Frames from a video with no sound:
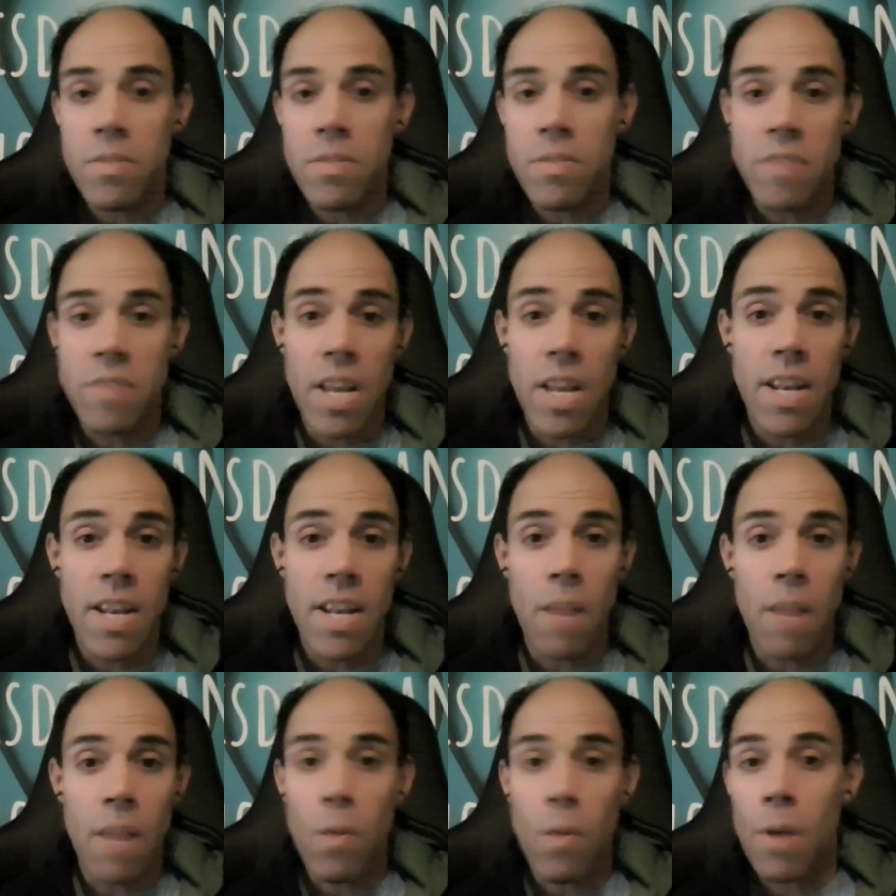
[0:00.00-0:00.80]
standing
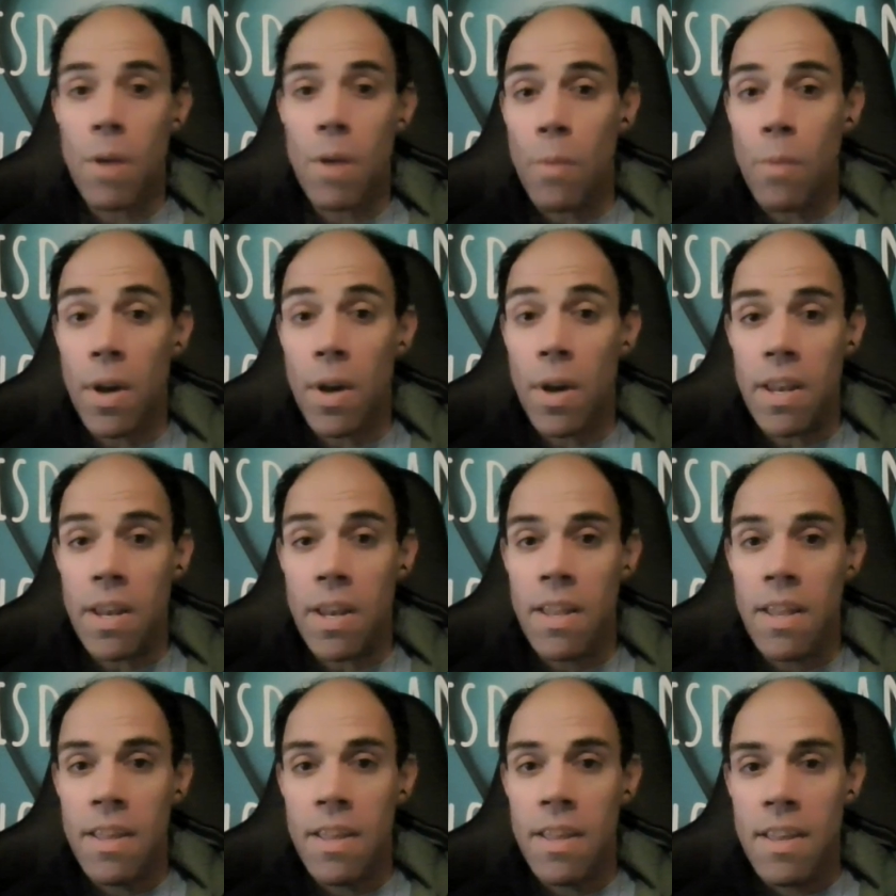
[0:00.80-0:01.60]
on what I want,
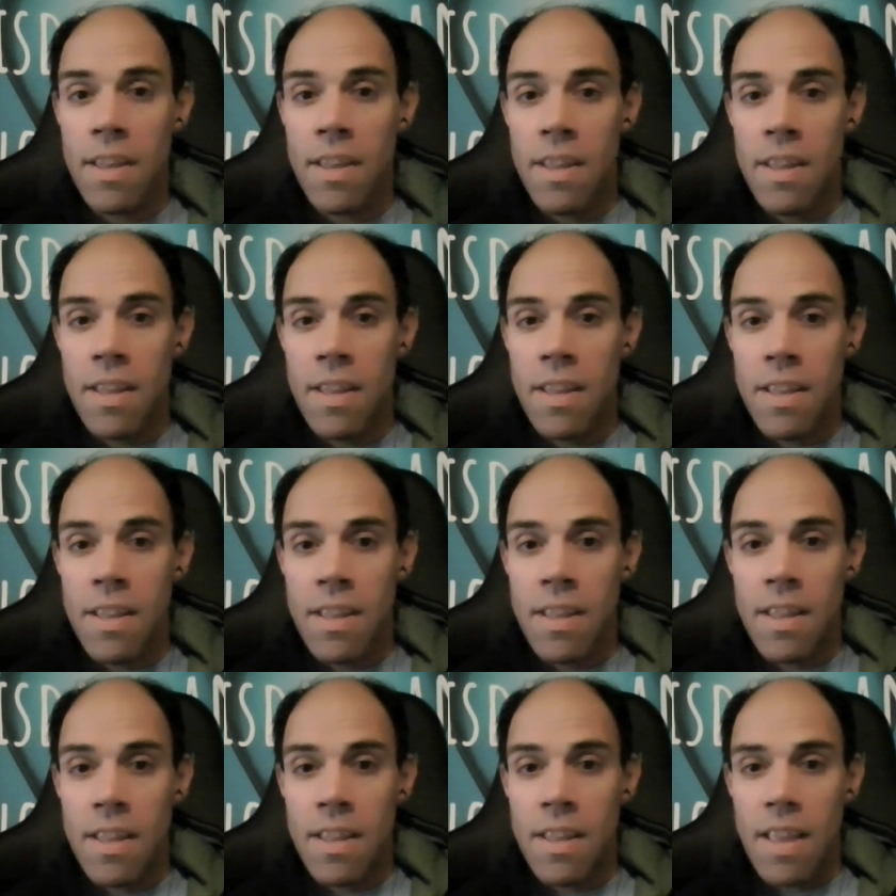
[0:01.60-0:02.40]

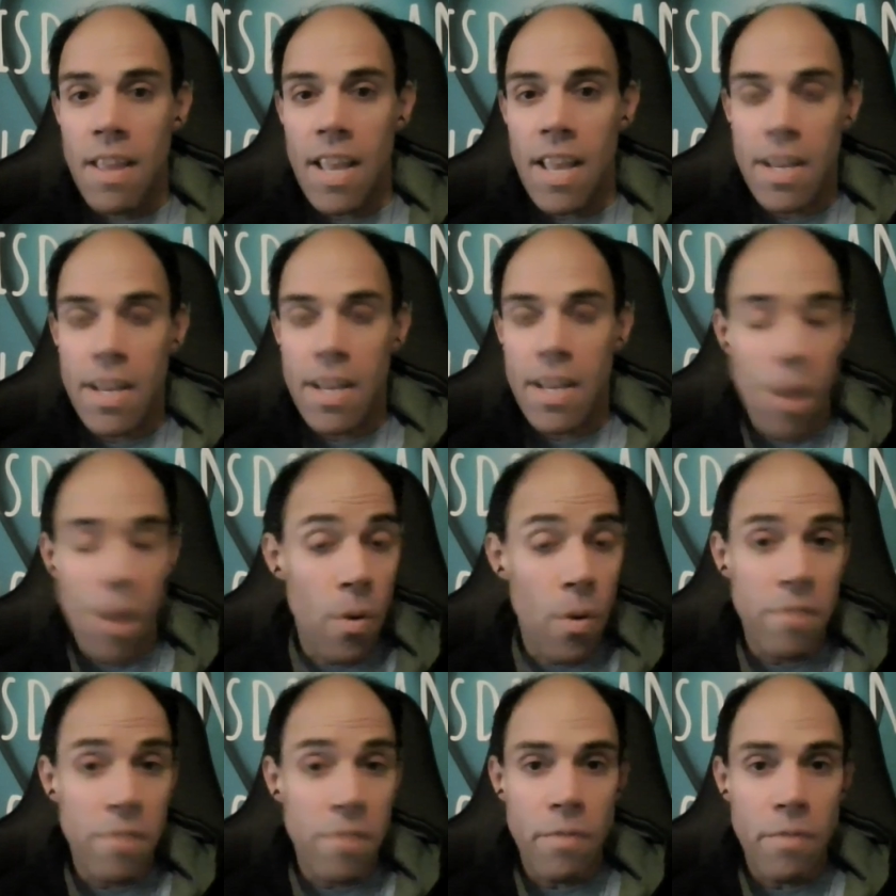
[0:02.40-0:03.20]
and
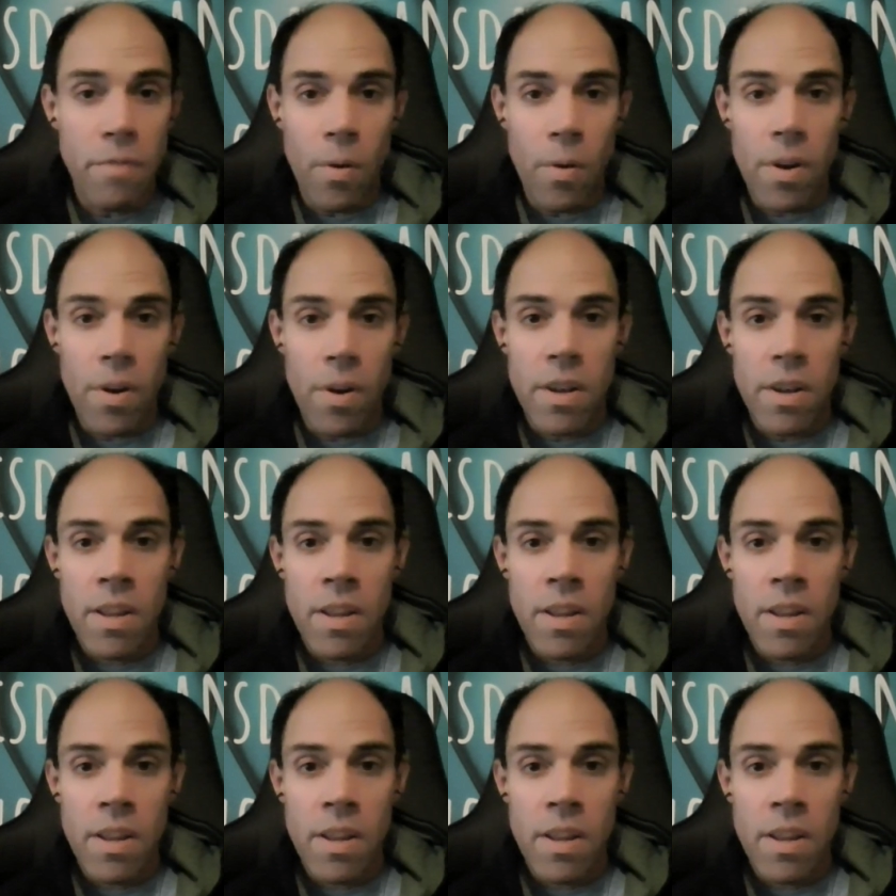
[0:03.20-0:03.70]
going for it.